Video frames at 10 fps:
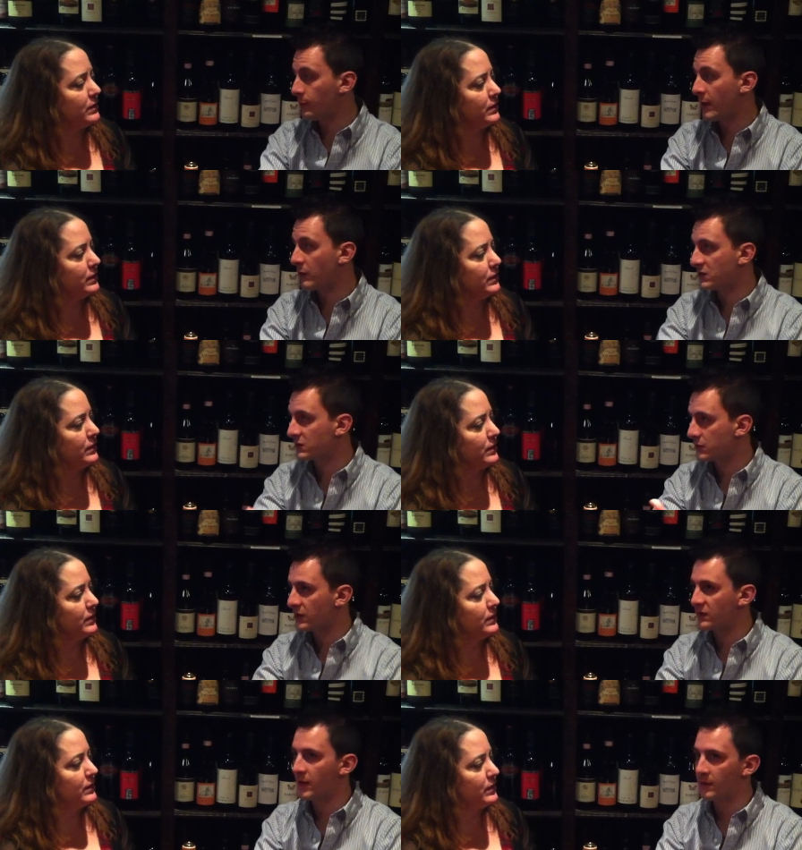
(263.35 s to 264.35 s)
Speaker 1: Piedmont.
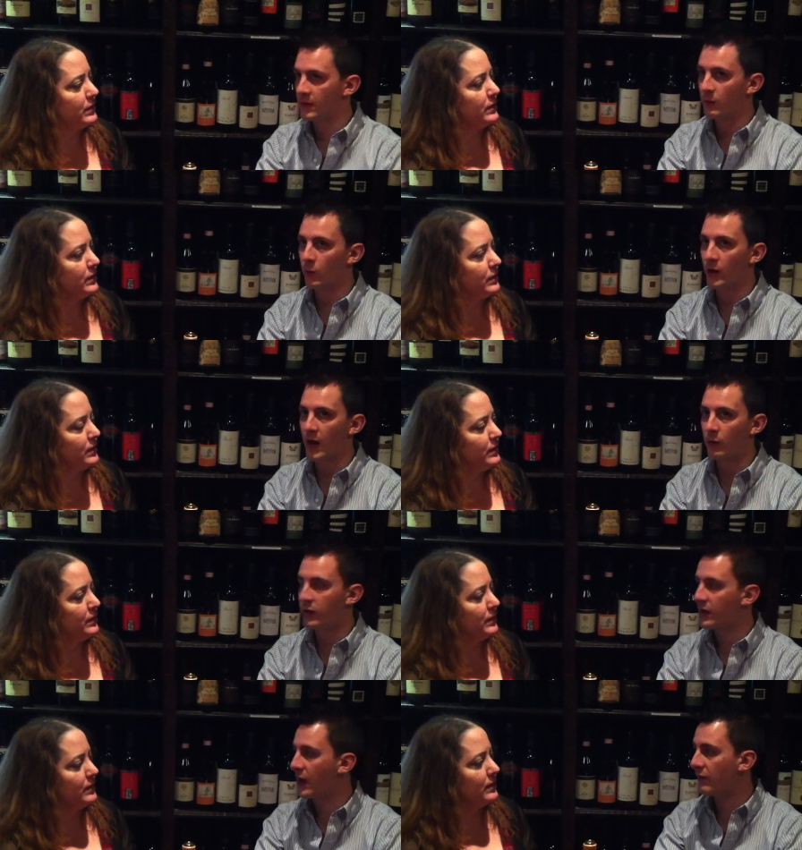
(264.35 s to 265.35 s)
It's maybe 1.5
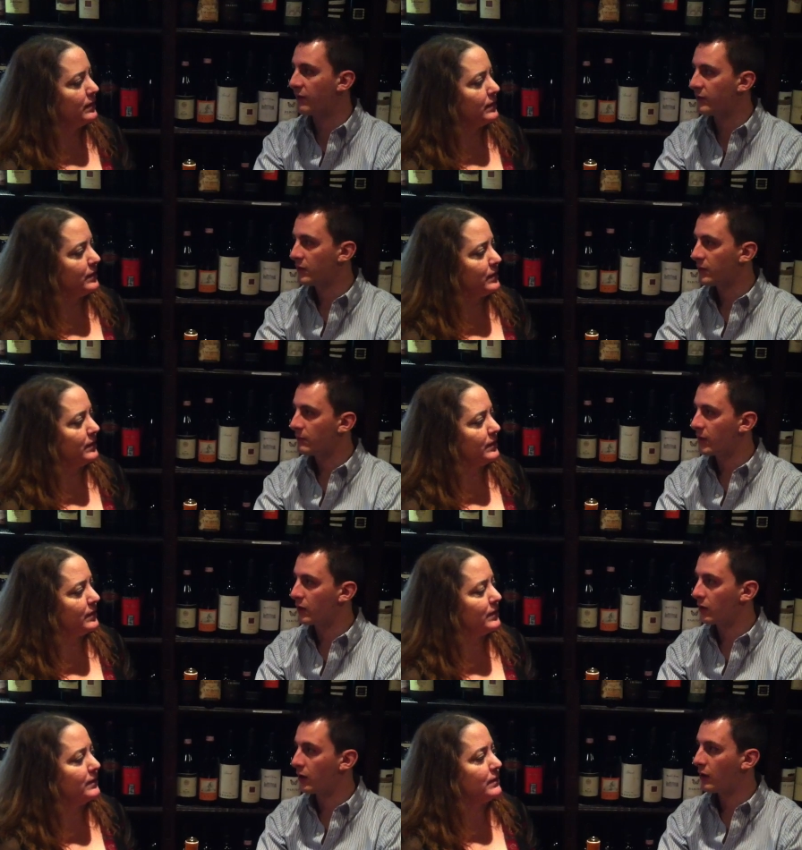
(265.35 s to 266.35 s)
hours by
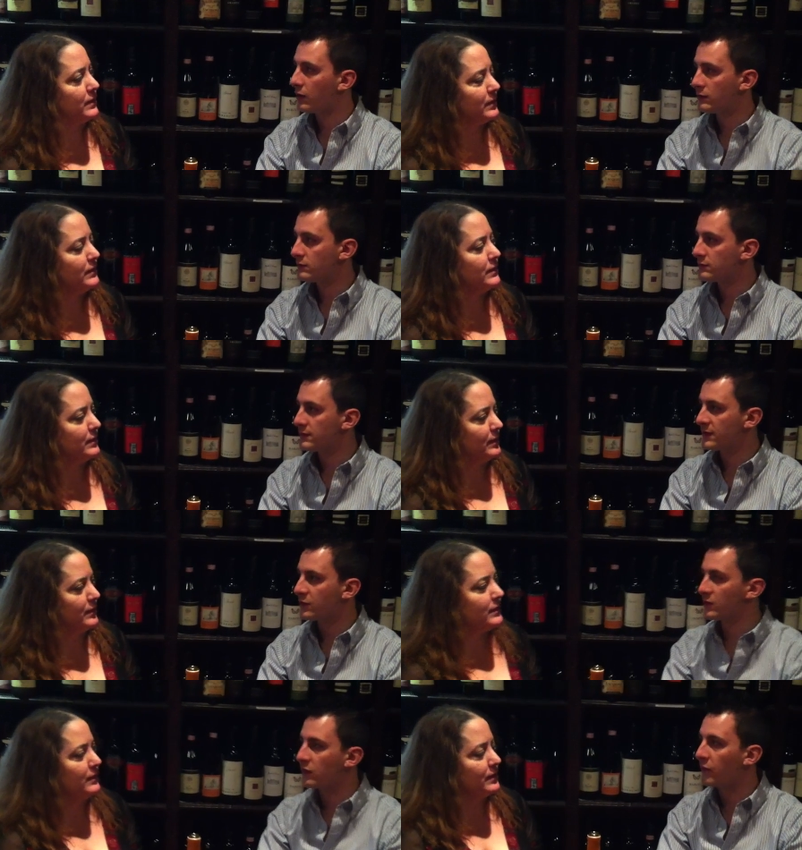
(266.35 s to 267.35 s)
car.
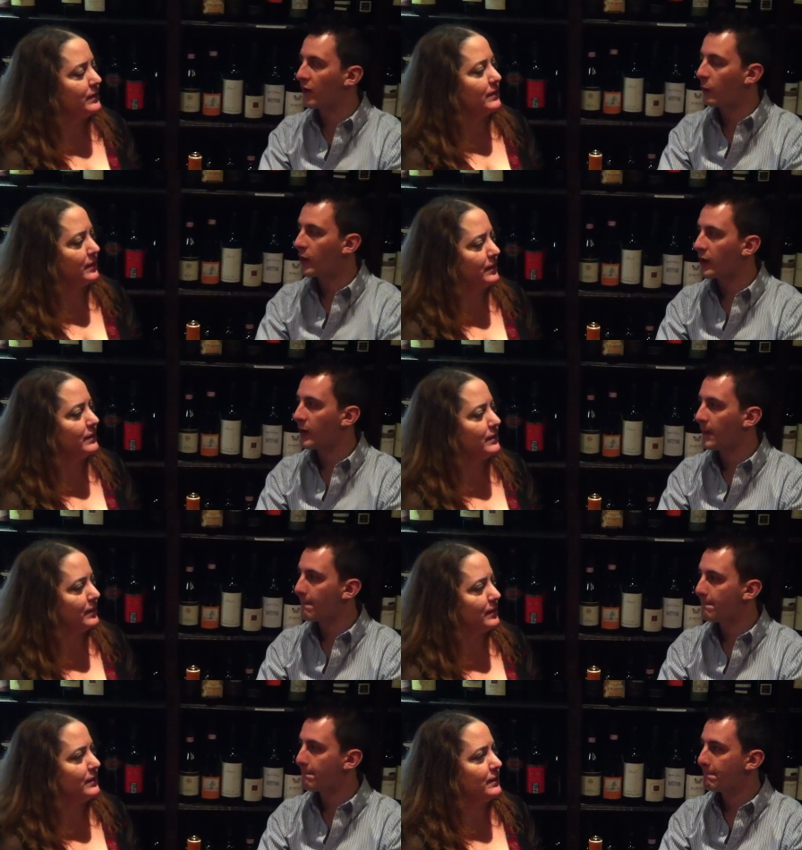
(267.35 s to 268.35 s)
It's not so far away.
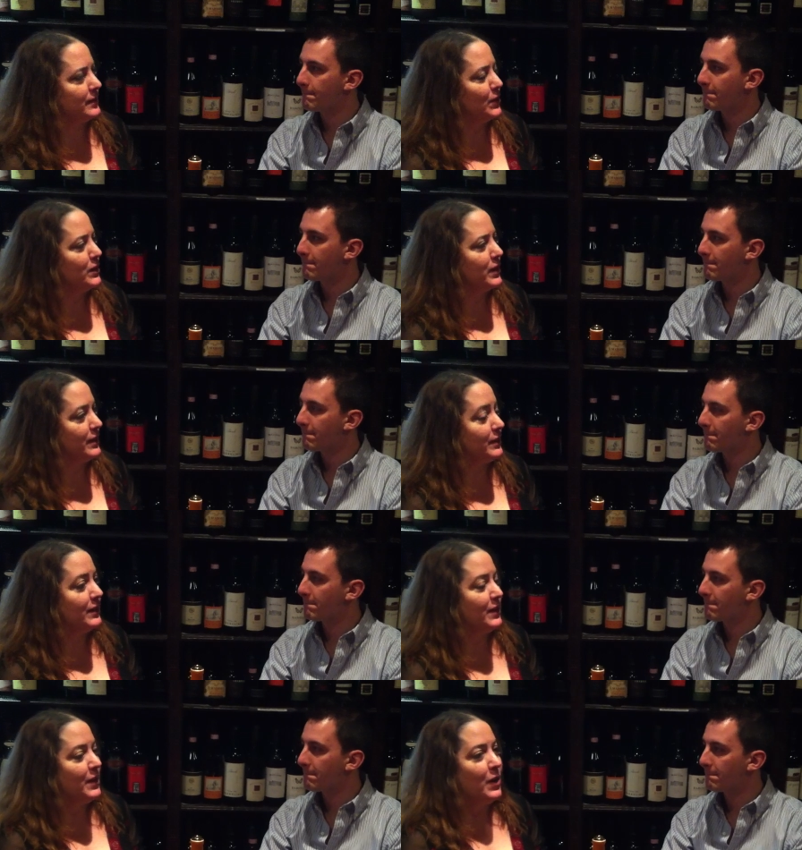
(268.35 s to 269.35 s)
Speaker 2: Okay.
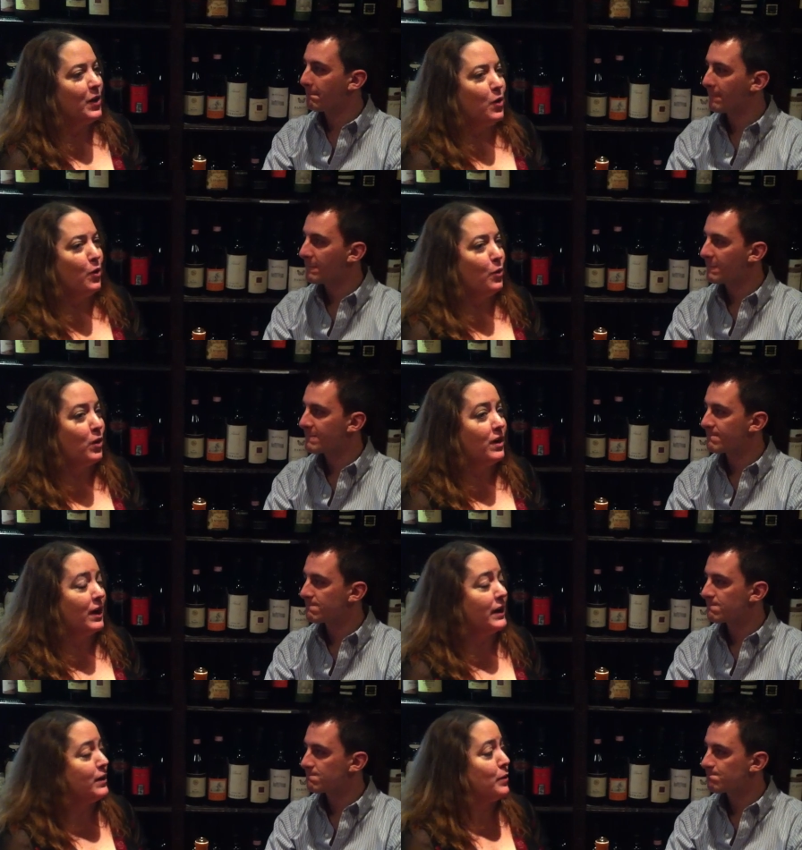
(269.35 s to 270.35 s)

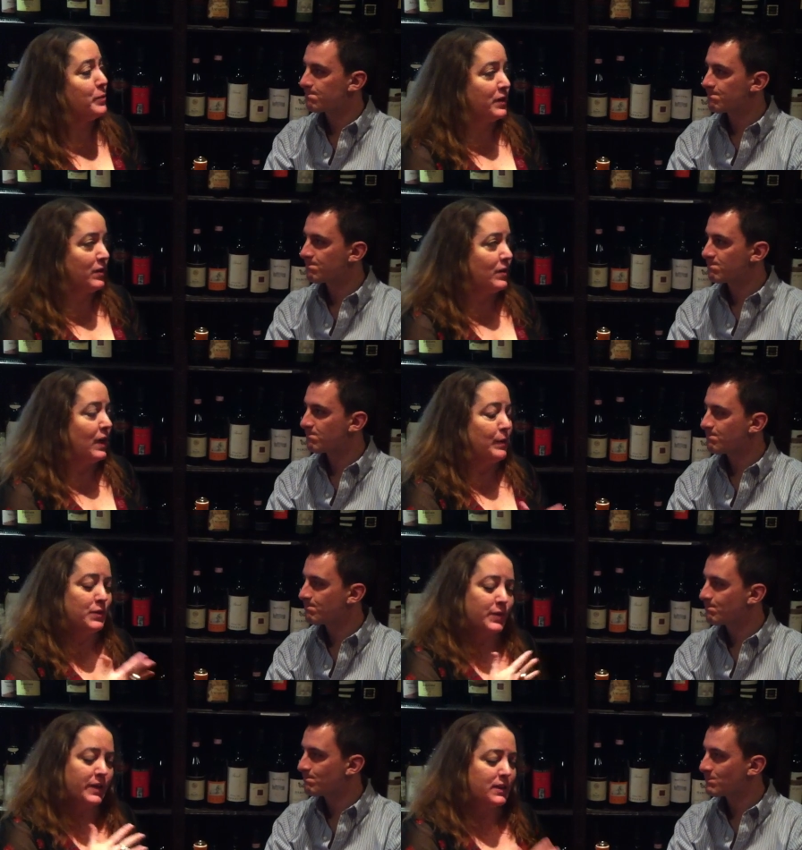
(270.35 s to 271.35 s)
Well, I hope,
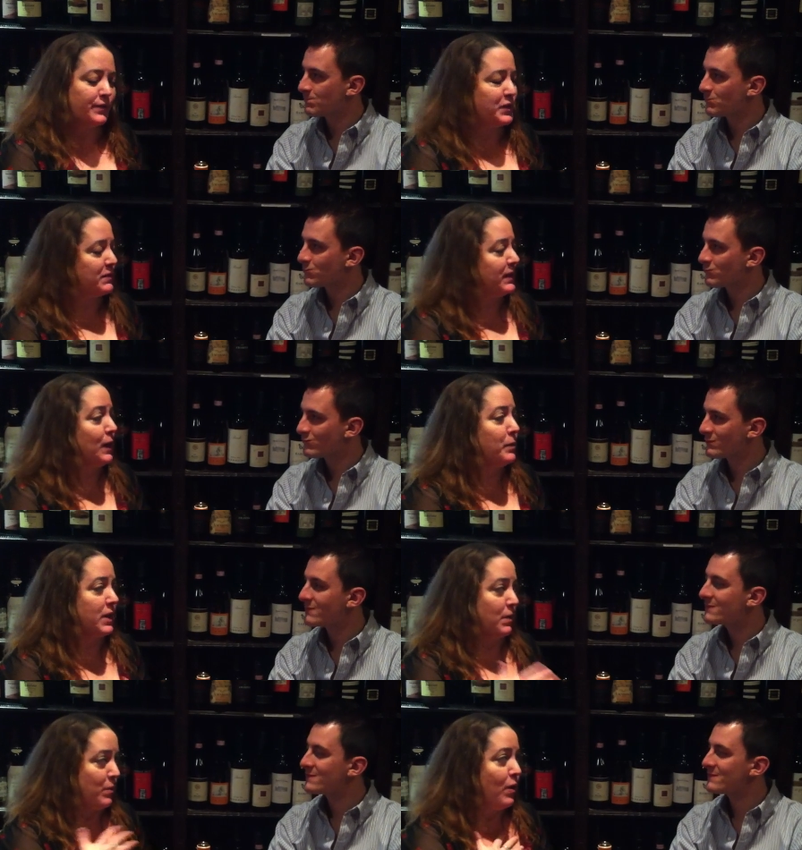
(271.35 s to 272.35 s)
I'm doing this for you now,
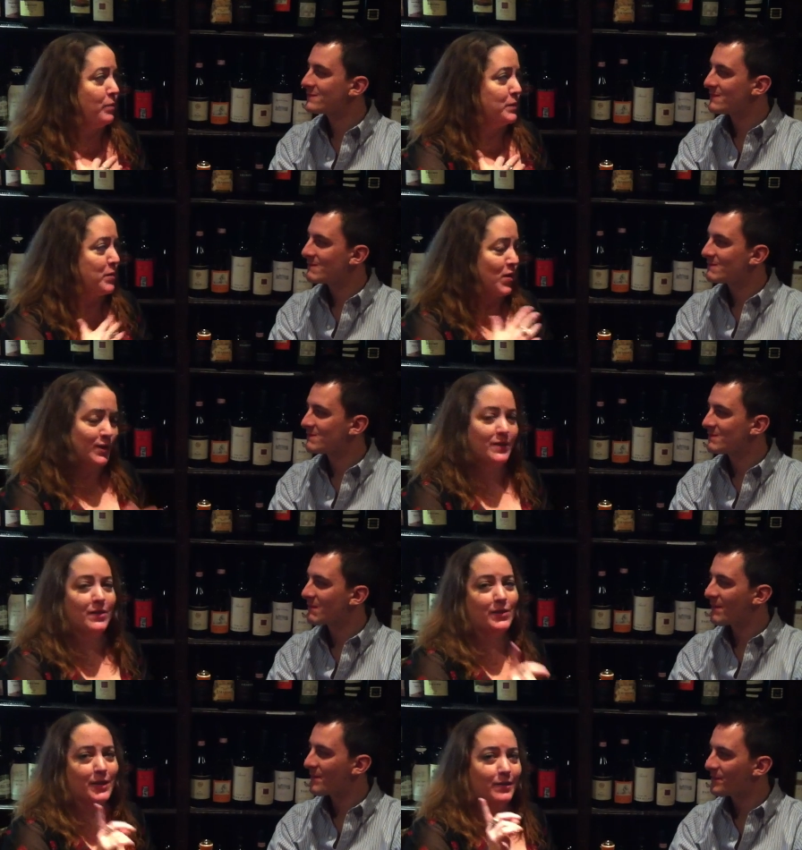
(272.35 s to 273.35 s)
but I hope to
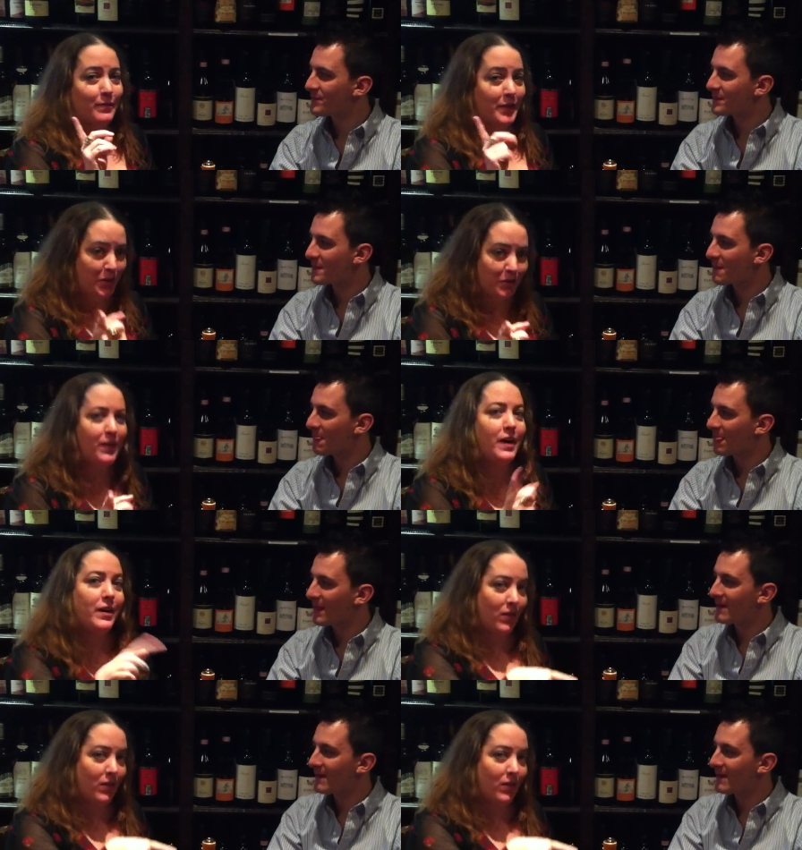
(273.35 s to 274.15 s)
personally verify